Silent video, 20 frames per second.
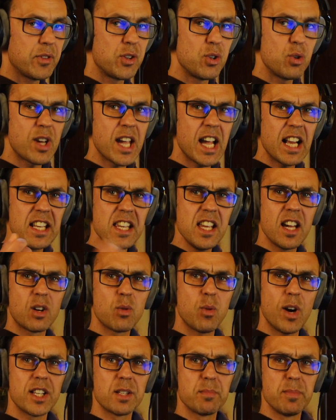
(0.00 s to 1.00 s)
You can hear
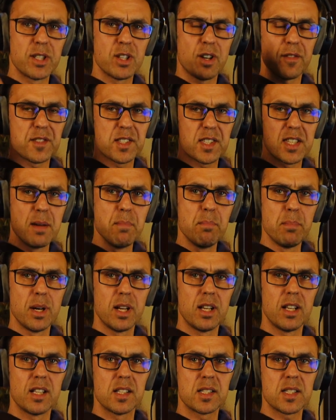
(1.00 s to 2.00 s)
quite a bit of
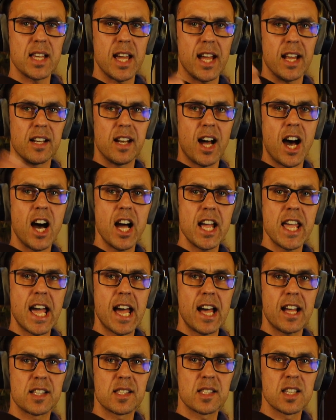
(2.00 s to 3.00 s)
cymbals and
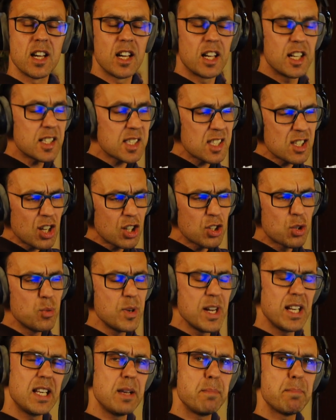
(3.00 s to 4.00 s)
hi-hats. It's not
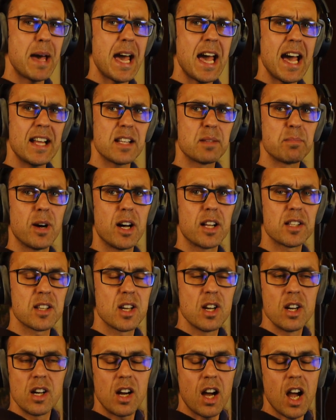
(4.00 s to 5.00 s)
really bad, but
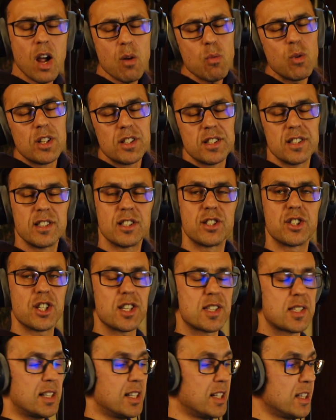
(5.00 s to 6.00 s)
I wanted it
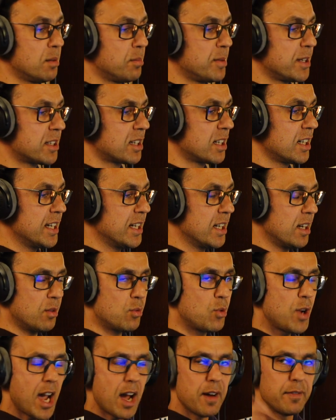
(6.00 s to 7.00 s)
just a little bit cleaner.
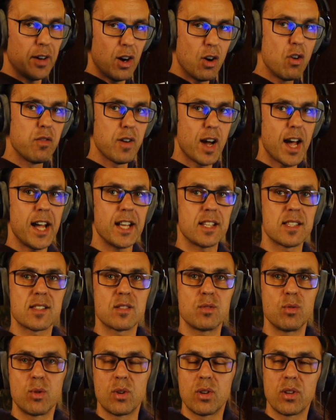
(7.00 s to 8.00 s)
We have overheads
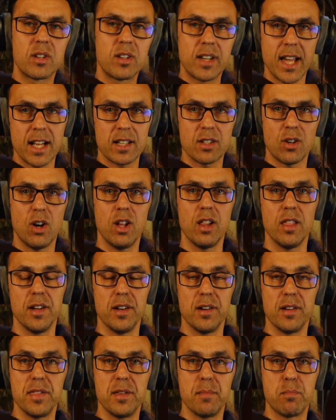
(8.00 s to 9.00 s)
to get all
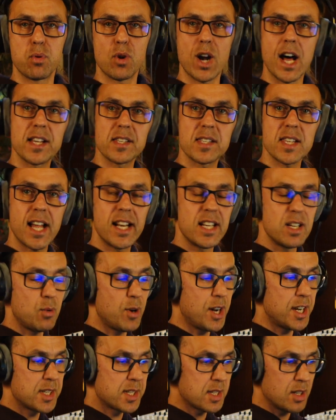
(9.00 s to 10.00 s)
the brass
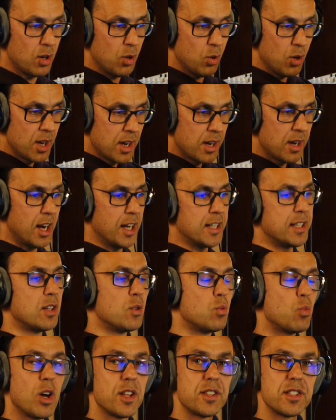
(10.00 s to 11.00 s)
anyway, so I
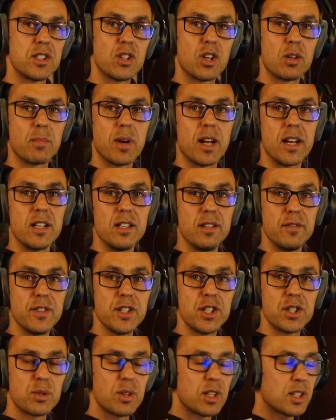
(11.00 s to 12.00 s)
didn't want it on my
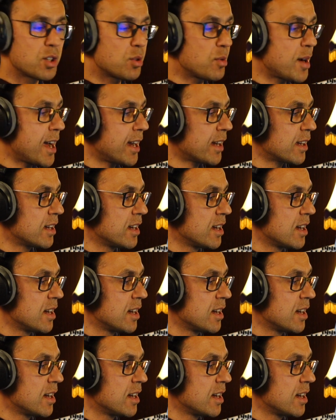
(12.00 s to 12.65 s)
individual track,